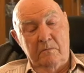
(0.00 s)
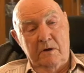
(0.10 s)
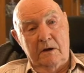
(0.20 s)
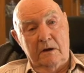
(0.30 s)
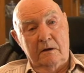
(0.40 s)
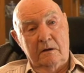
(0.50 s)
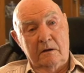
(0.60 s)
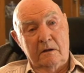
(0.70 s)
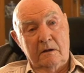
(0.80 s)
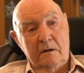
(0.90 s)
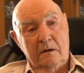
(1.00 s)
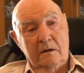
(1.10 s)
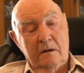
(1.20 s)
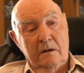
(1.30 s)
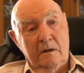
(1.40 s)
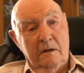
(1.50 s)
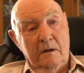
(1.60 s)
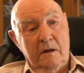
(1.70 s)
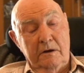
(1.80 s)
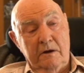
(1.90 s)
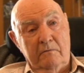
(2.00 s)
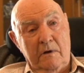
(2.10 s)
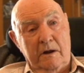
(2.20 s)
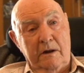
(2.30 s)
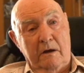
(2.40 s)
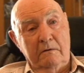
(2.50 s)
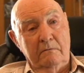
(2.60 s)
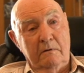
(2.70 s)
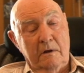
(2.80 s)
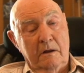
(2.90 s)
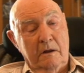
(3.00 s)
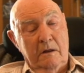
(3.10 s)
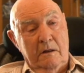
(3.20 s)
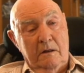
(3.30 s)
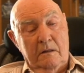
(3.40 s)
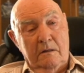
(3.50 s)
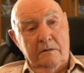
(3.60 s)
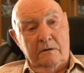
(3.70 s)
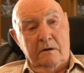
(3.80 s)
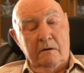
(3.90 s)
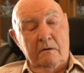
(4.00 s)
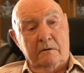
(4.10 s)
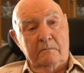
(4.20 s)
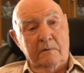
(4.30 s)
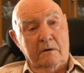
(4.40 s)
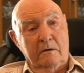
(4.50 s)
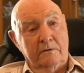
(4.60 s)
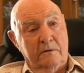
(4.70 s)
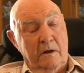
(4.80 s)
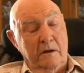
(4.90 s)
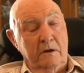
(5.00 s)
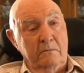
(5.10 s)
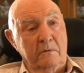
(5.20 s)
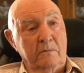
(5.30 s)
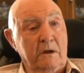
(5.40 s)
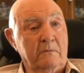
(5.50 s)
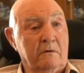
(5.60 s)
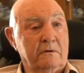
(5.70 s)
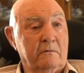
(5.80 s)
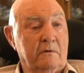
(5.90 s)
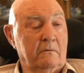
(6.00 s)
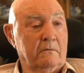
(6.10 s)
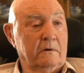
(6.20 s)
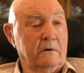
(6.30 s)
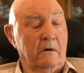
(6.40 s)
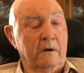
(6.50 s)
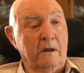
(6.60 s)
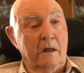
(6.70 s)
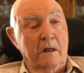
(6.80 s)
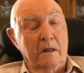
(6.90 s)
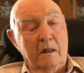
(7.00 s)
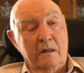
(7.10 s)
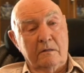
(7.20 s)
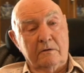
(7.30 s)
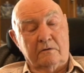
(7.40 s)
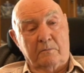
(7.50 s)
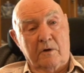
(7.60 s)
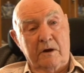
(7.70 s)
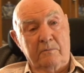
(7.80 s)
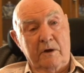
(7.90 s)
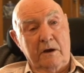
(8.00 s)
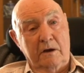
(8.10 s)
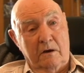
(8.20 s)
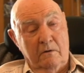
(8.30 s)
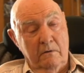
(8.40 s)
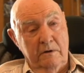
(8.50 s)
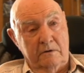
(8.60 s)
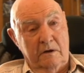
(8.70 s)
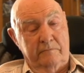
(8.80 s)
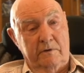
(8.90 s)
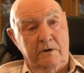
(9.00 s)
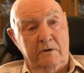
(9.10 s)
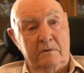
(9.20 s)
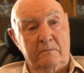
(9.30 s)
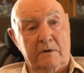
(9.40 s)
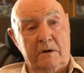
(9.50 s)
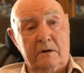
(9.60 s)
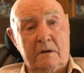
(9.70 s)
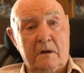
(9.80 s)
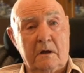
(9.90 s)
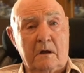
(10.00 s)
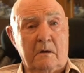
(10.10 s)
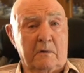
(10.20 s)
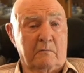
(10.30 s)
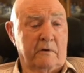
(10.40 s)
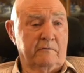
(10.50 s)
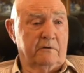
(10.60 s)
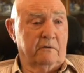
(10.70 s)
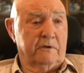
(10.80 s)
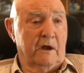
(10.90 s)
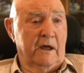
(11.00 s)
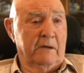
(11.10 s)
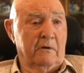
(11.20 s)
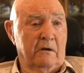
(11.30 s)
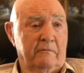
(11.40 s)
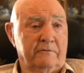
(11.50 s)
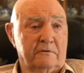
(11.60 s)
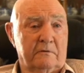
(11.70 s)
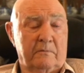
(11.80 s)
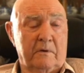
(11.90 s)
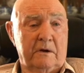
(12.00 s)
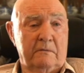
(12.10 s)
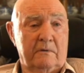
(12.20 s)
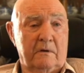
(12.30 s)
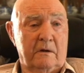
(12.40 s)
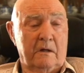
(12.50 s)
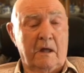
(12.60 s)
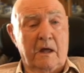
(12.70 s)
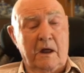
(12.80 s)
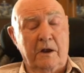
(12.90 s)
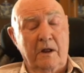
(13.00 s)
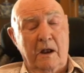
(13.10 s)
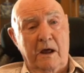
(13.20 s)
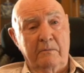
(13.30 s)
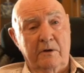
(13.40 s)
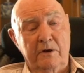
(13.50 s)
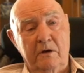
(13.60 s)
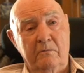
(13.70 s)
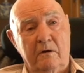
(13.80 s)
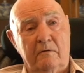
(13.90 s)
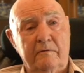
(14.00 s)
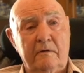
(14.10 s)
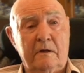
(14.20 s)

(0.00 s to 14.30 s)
being. And you really know that you're not because a human being, because you're called God, the Supreme Being, you call yourself a human being. But what if you took the label off the Supreme and the label human off